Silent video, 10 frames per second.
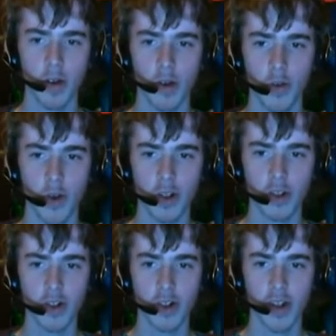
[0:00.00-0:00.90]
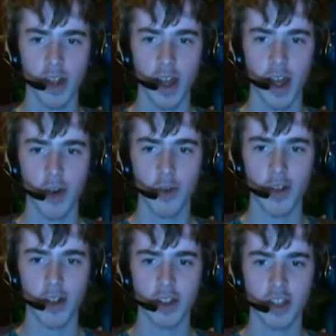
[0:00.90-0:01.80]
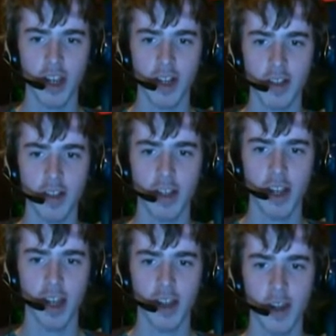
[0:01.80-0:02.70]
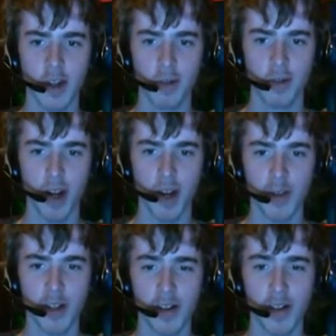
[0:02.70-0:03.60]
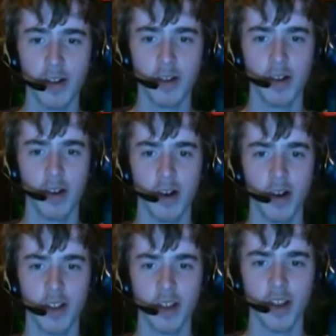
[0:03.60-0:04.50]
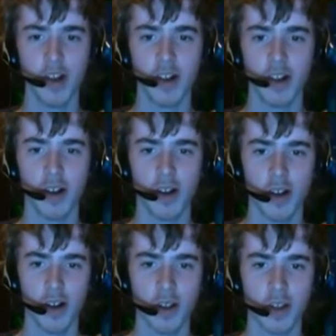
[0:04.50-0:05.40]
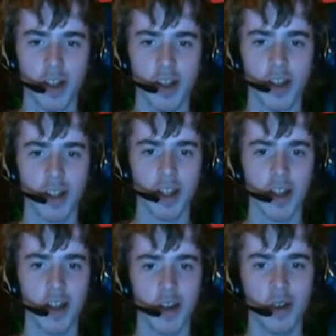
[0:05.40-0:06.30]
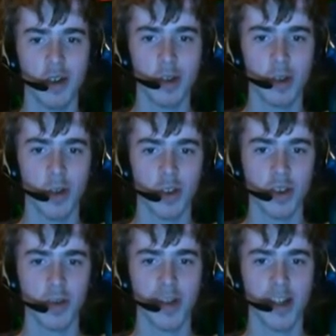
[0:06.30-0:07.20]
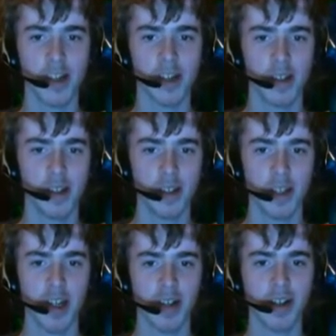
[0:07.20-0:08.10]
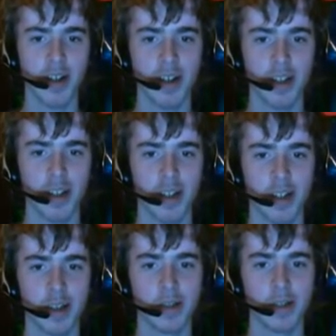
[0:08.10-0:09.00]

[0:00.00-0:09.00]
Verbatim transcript: Foxtrot Alpha Charlie Echo Bravo Oscar Oscar Kilo question mark Sierra Kilo